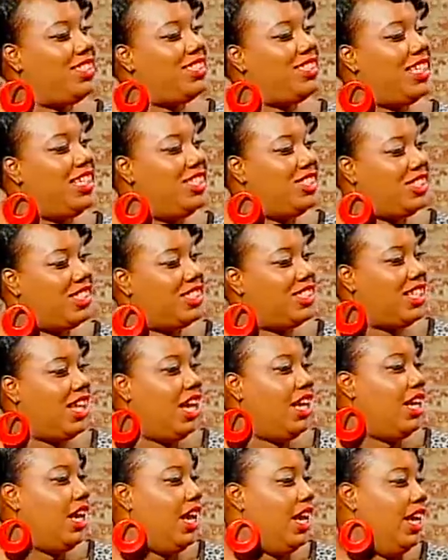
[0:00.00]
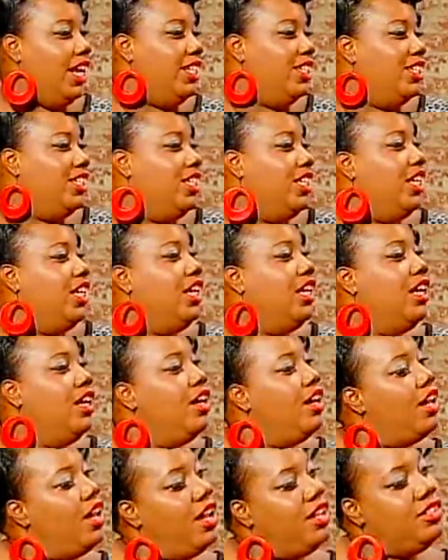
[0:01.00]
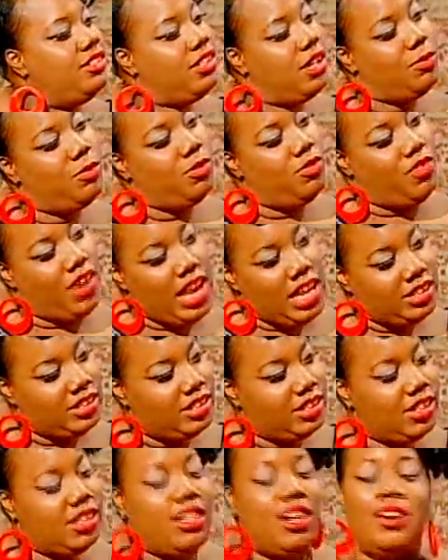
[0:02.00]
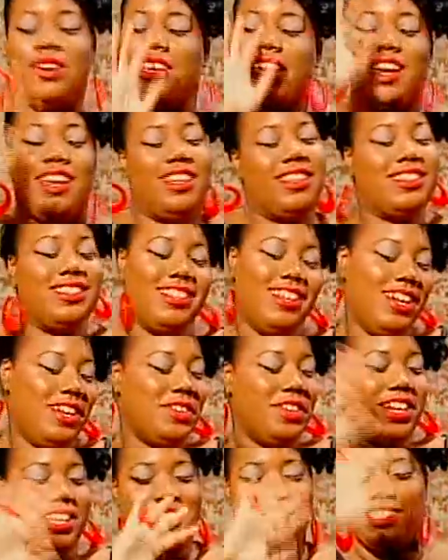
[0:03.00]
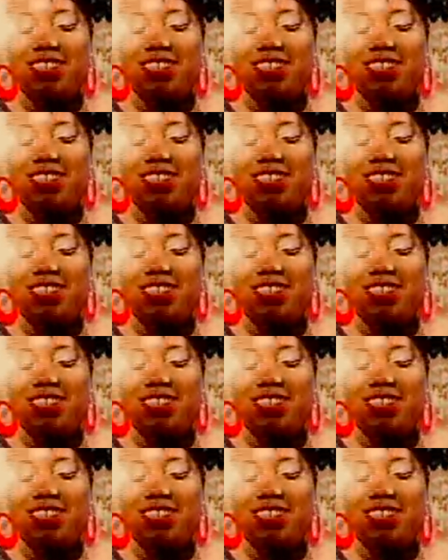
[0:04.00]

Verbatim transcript: sensations, like anally and double vaginally? She get it four ways, in her